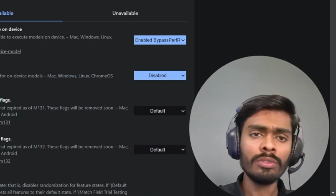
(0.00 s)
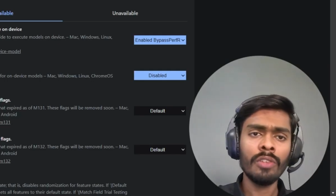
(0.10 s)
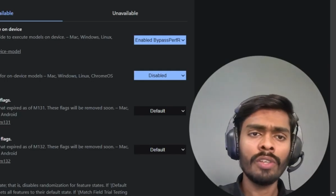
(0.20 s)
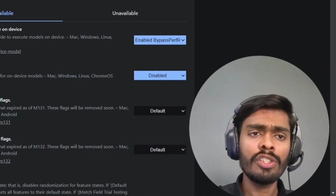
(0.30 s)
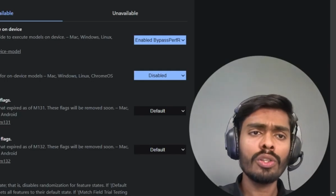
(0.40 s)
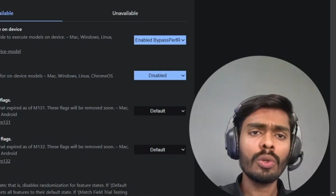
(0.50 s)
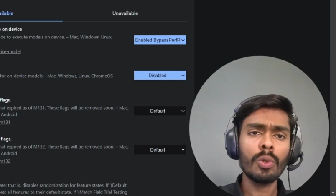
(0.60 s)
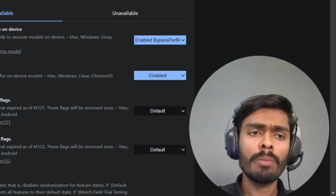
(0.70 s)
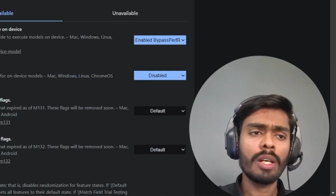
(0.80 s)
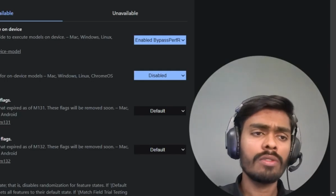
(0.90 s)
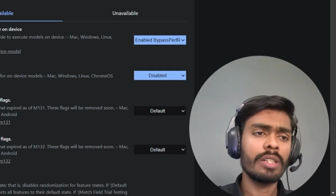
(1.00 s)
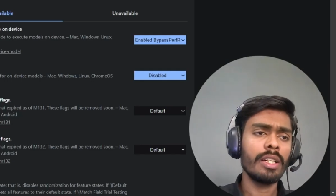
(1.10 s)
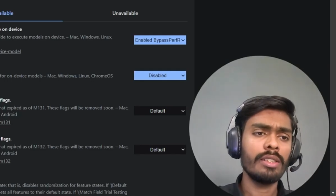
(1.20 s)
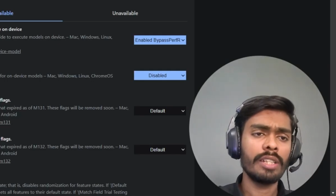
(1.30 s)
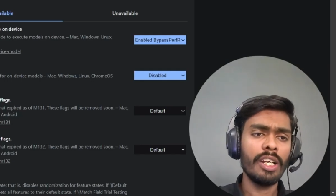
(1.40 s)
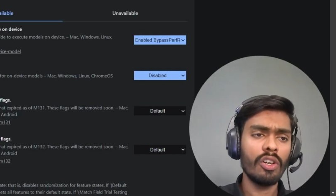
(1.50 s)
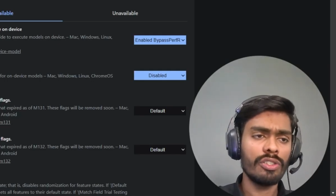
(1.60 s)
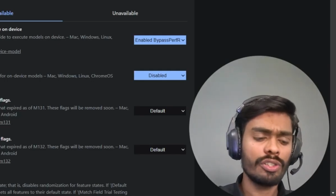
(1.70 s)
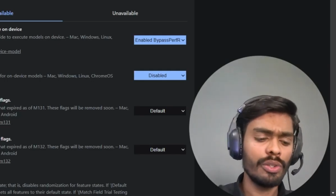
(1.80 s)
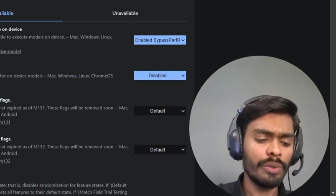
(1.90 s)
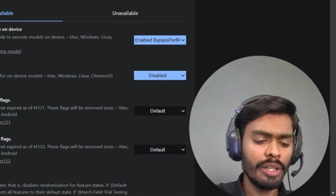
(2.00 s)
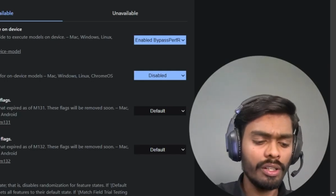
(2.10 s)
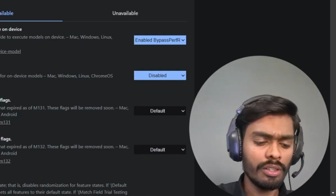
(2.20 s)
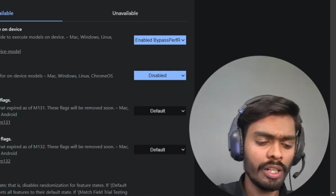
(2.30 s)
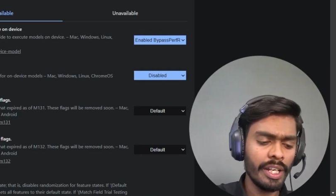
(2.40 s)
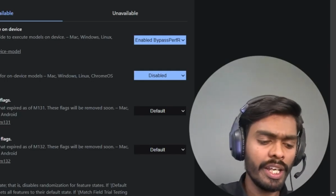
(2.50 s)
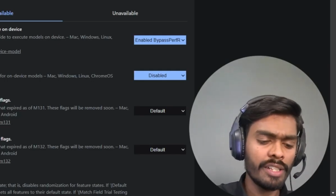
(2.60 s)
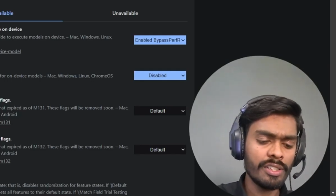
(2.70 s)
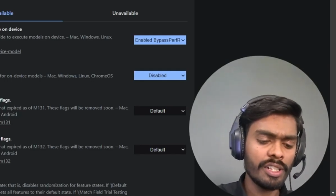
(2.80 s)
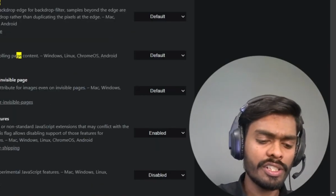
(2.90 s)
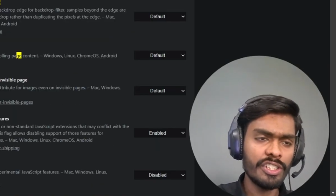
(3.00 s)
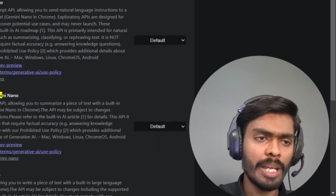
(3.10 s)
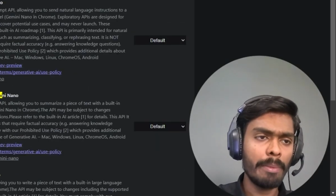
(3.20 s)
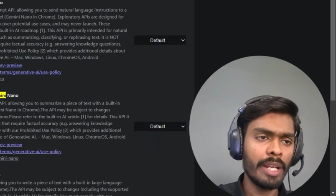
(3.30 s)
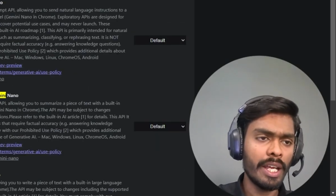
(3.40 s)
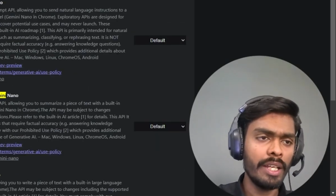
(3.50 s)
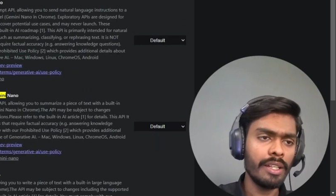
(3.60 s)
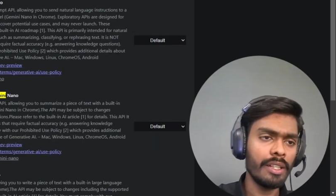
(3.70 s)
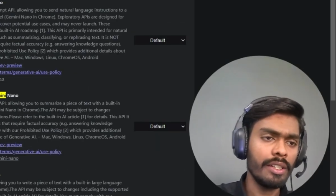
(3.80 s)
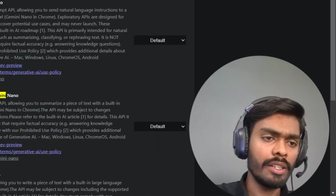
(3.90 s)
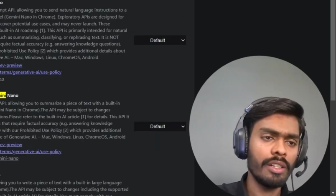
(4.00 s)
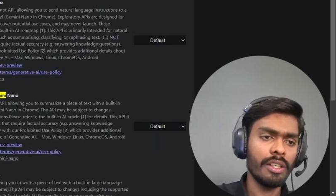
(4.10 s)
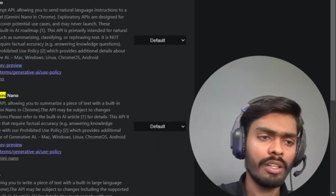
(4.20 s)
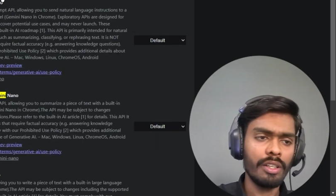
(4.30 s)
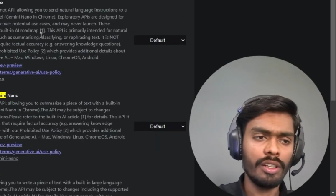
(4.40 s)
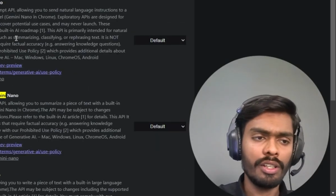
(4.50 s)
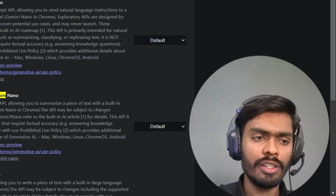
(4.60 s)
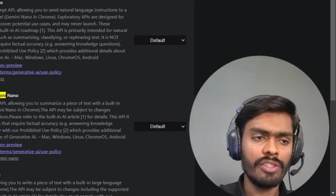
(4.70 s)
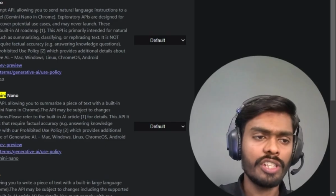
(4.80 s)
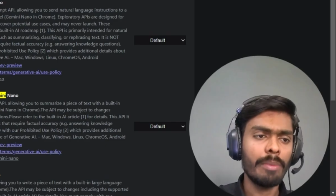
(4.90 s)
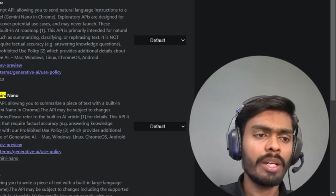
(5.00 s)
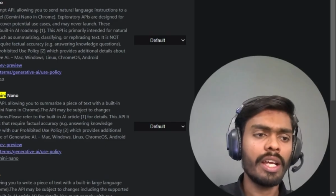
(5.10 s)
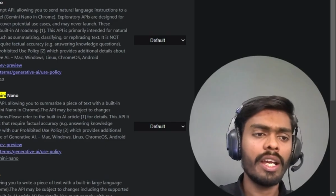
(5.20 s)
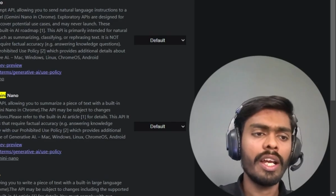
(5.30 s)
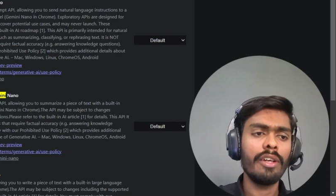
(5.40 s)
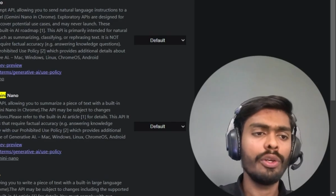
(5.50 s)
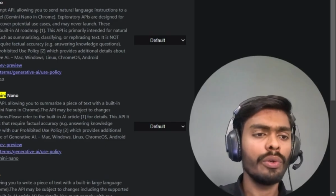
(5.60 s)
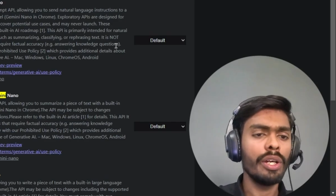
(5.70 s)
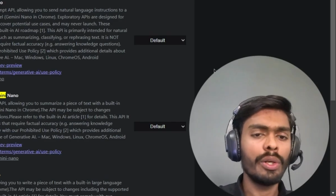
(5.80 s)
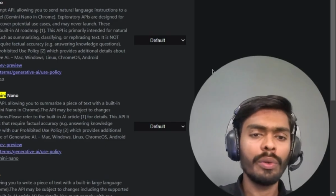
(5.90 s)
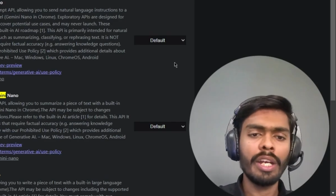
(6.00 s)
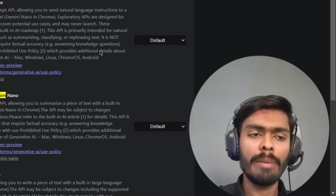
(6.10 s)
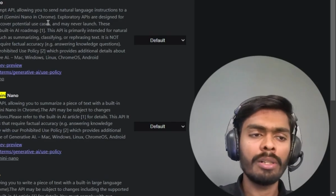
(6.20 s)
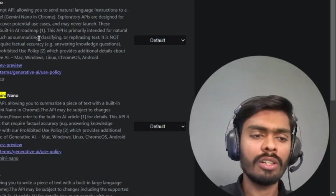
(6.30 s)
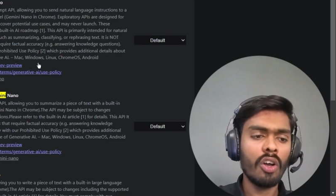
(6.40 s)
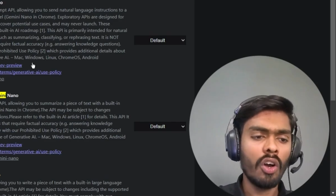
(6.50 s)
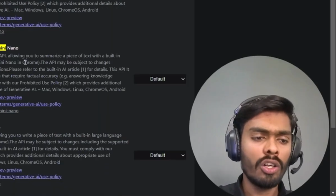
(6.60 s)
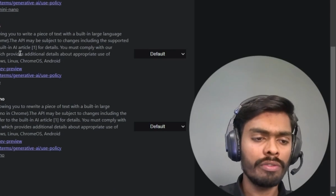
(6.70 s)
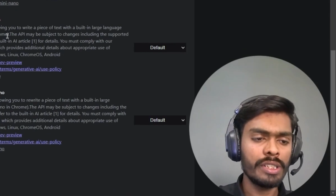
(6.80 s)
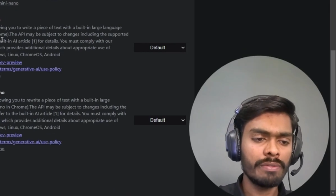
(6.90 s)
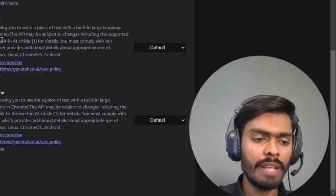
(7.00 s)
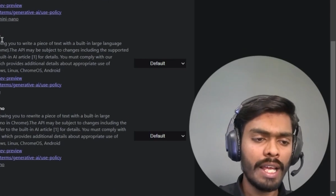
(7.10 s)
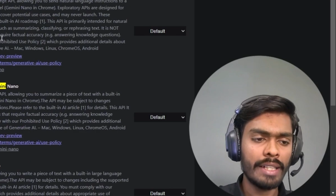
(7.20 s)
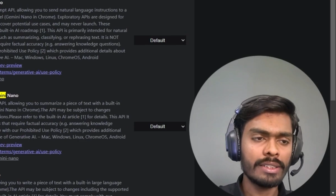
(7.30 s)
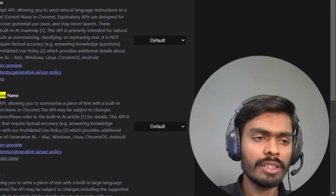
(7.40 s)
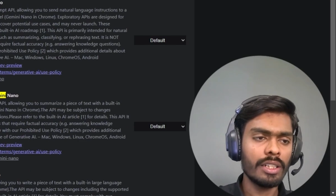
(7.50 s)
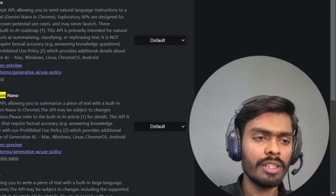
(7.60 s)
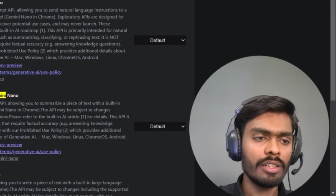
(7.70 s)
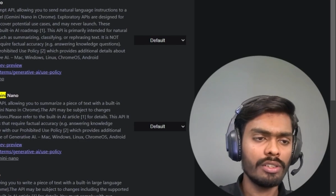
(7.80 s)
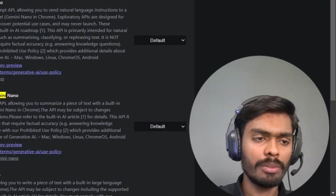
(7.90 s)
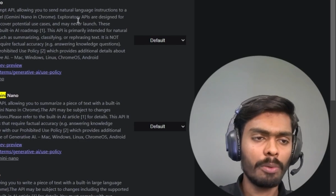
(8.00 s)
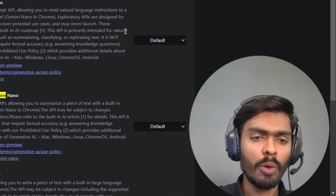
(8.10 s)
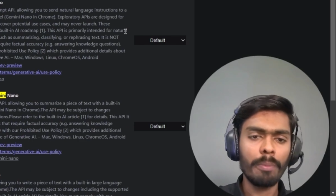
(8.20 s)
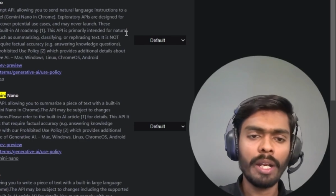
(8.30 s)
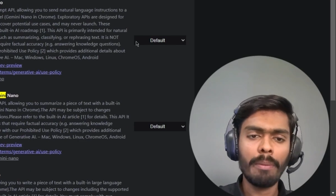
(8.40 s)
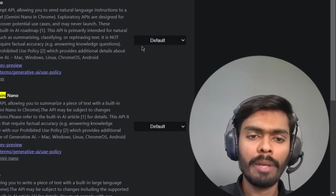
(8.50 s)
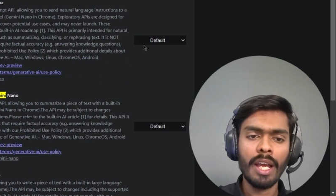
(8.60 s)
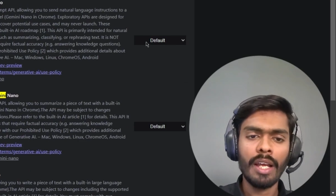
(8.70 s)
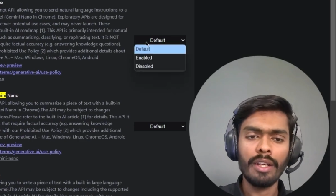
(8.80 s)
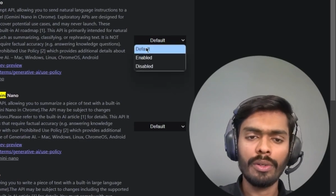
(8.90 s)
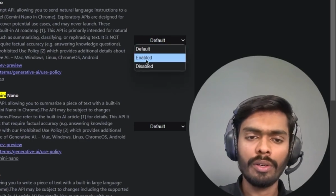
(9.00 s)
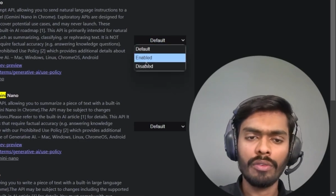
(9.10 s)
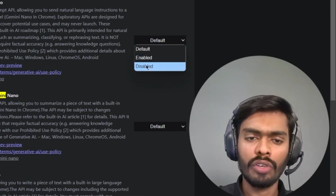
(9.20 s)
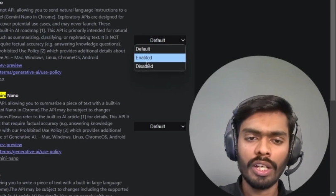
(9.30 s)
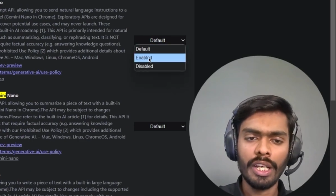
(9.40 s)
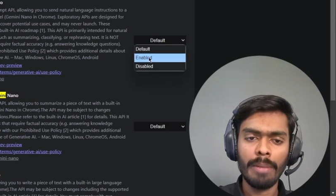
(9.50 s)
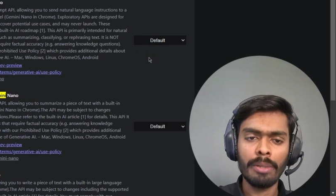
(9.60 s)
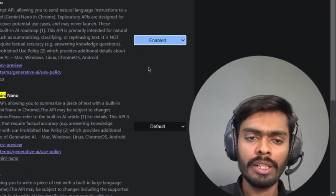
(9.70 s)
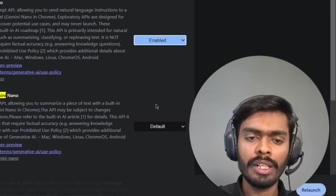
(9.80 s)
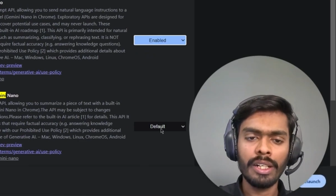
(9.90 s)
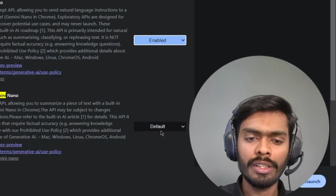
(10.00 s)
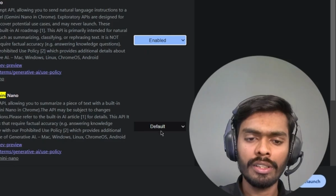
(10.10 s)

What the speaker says: Once your Chrome browser is relaunched, you again search Gemini. Here Gemini, and you need to enable all of these flags. The prompt API, you have to enable it.